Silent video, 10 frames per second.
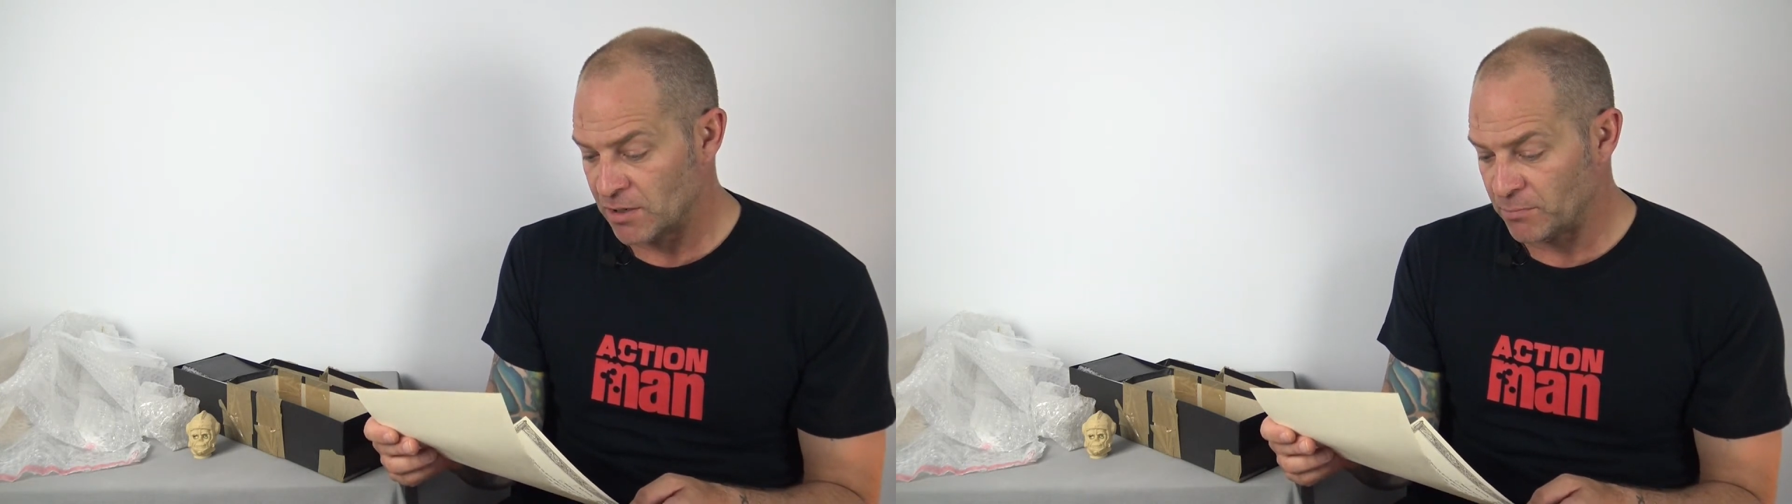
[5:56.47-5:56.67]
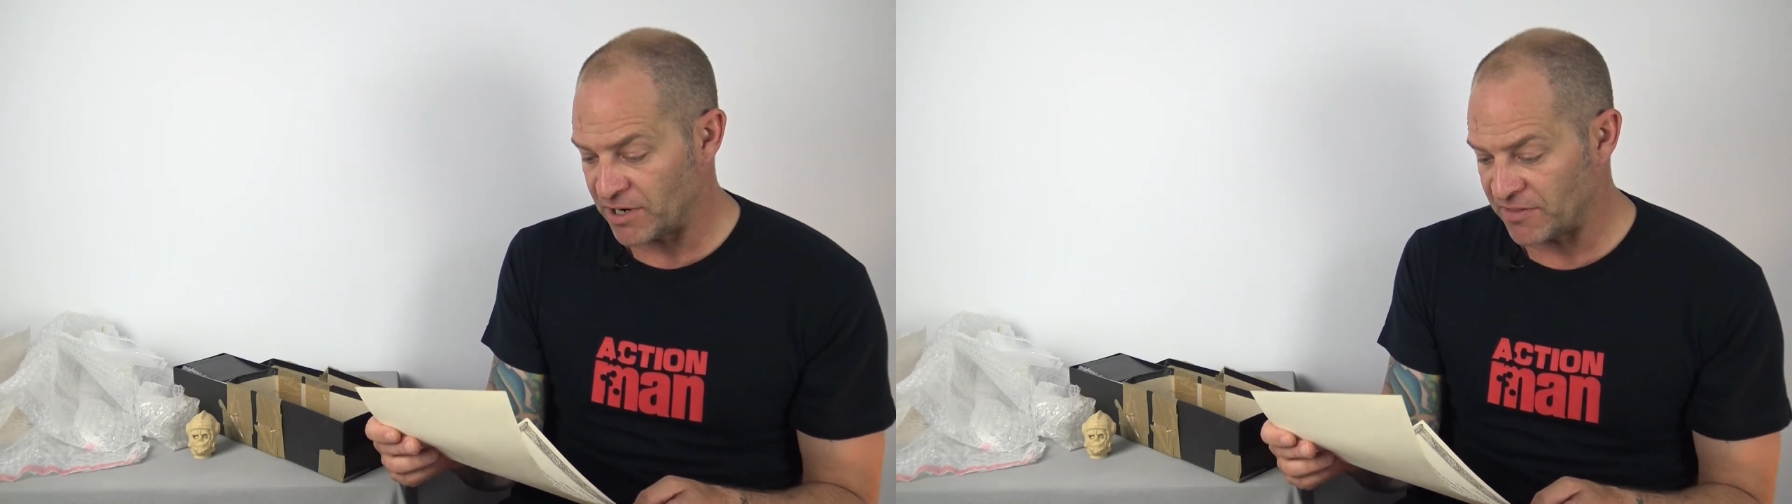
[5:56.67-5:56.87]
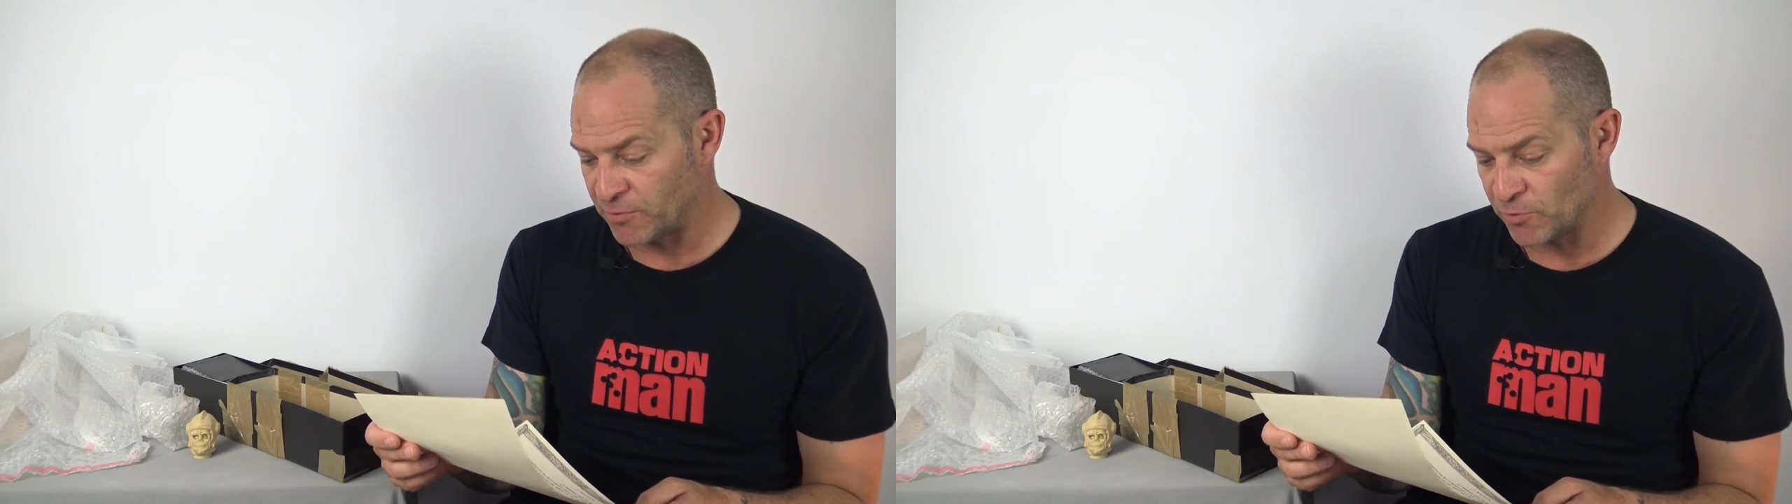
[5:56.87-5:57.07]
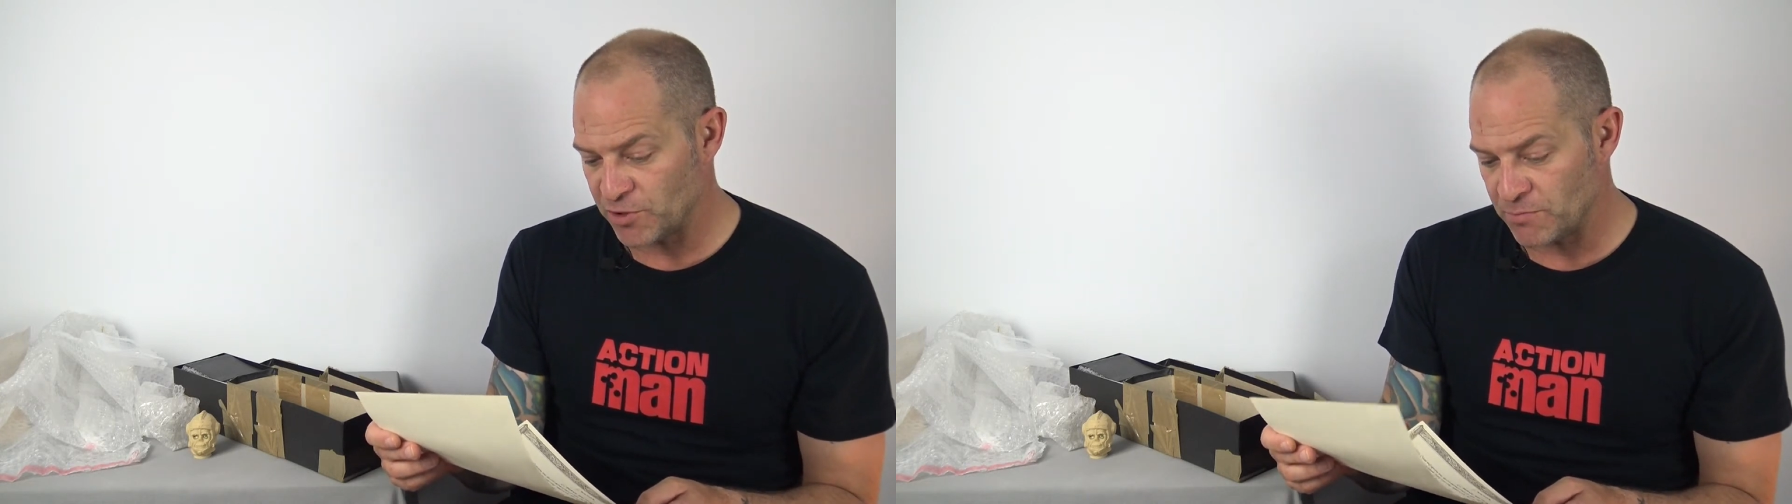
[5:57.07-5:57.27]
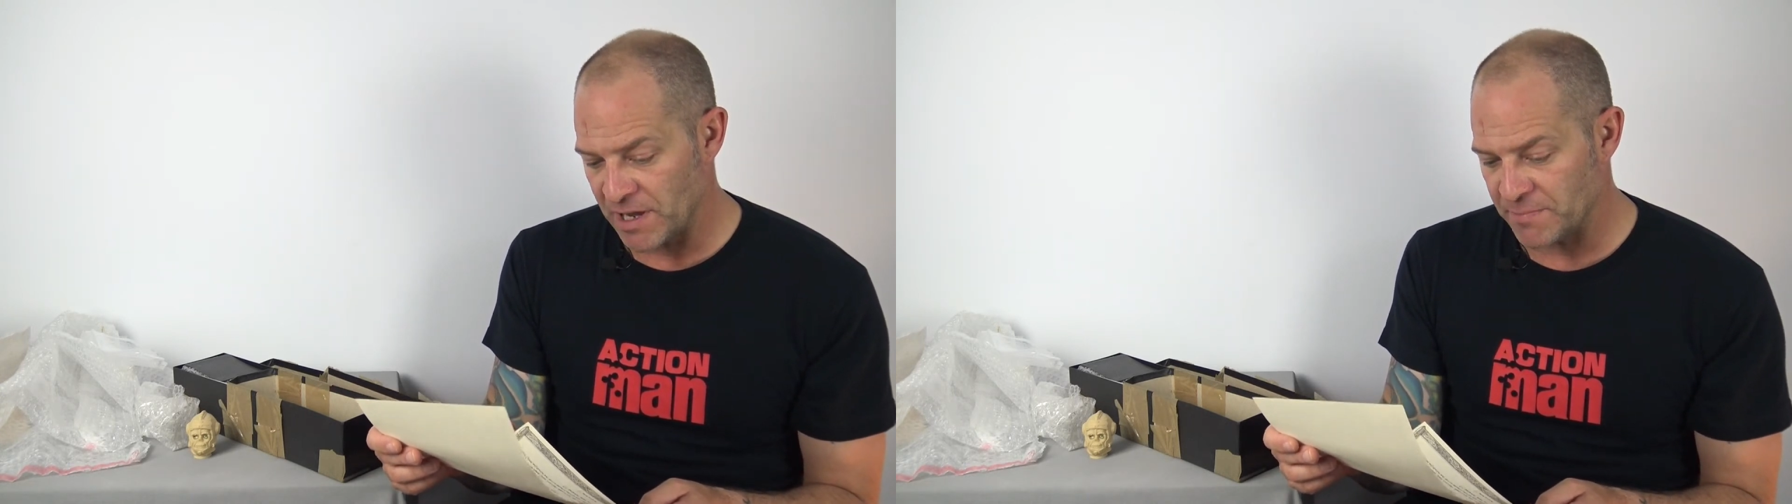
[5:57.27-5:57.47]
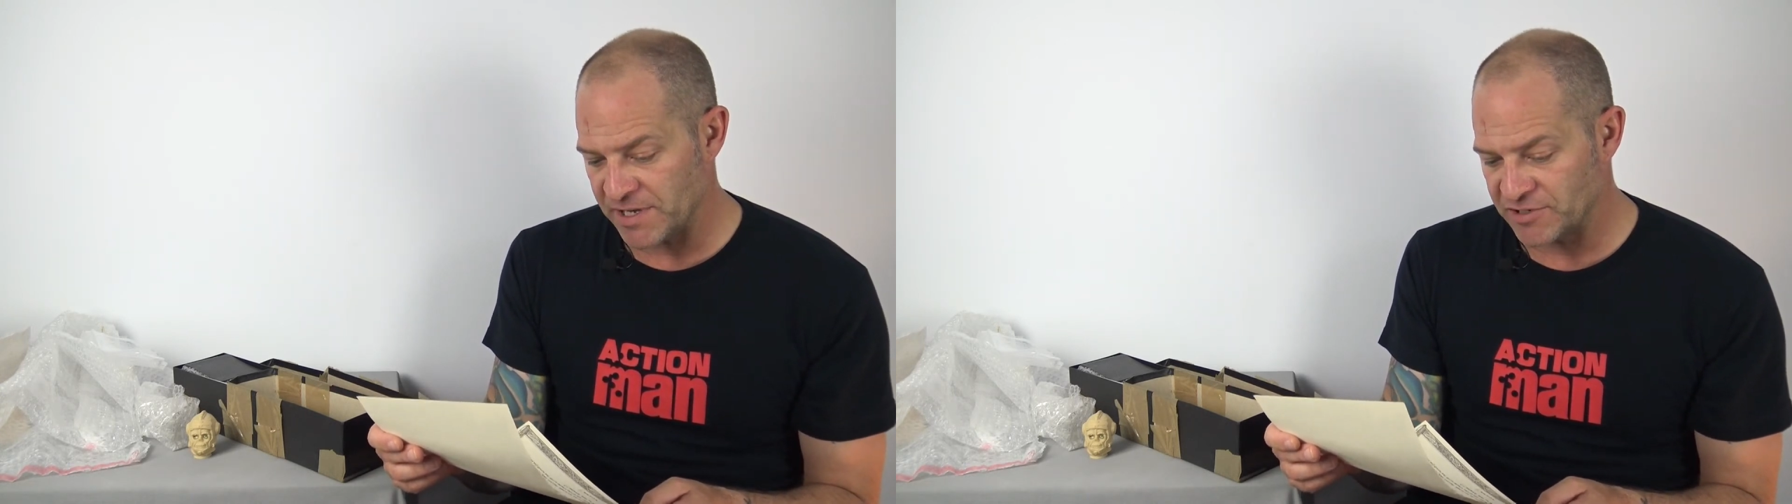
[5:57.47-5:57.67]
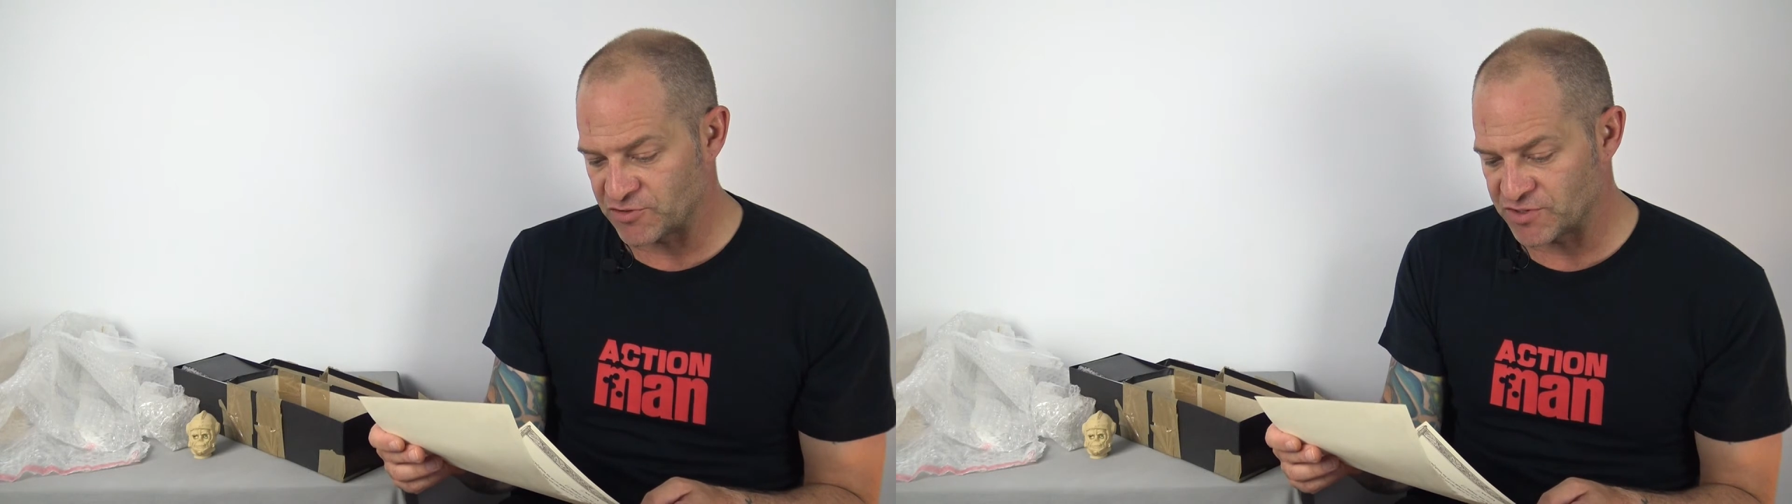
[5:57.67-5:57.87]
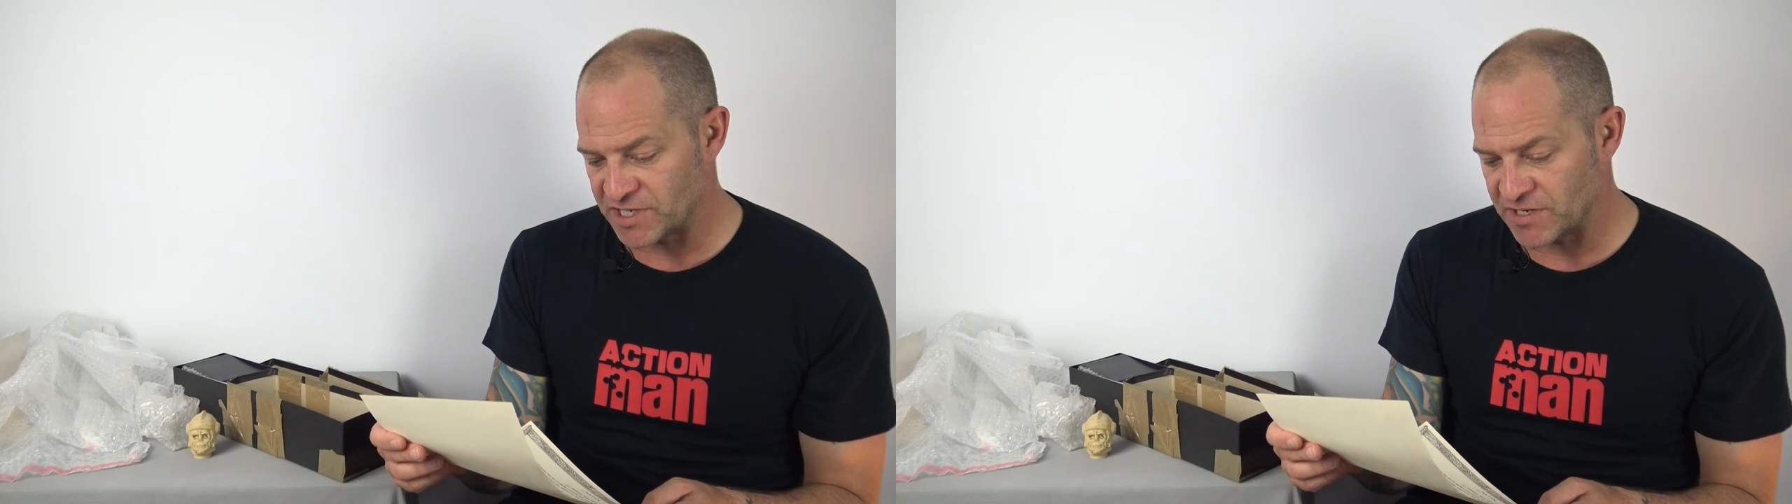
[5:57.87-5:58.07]
But I thought you may be
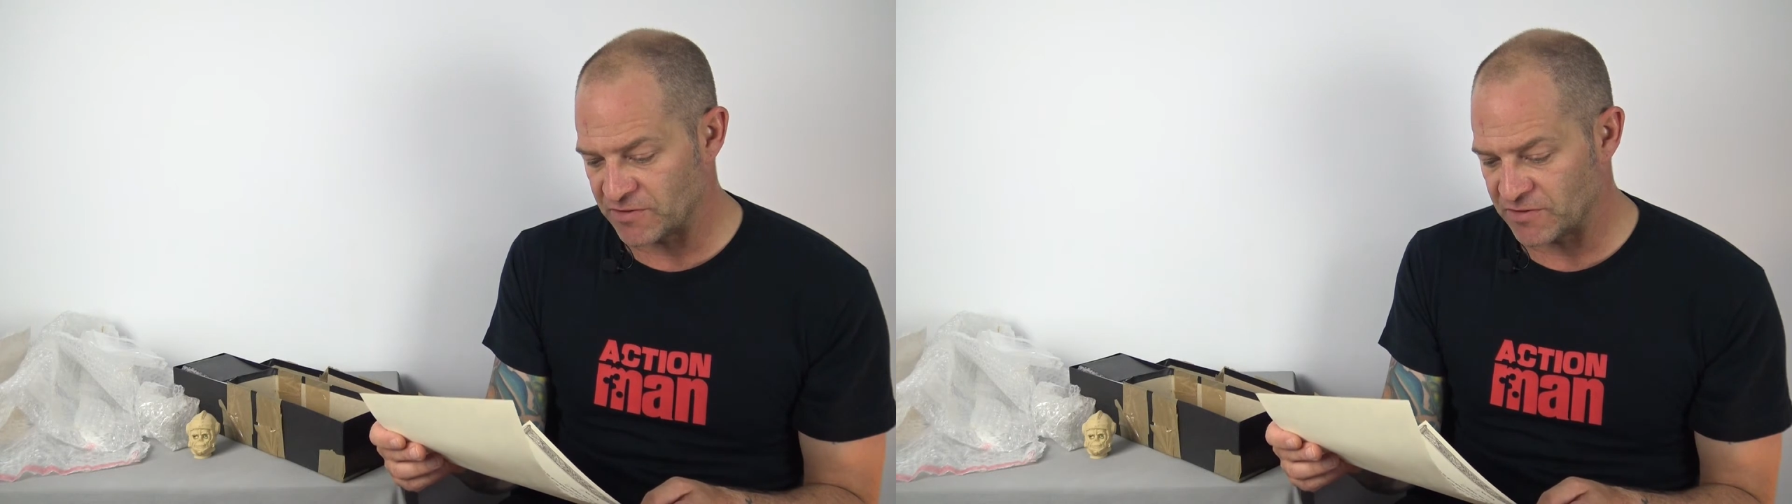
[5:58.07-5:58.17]
interested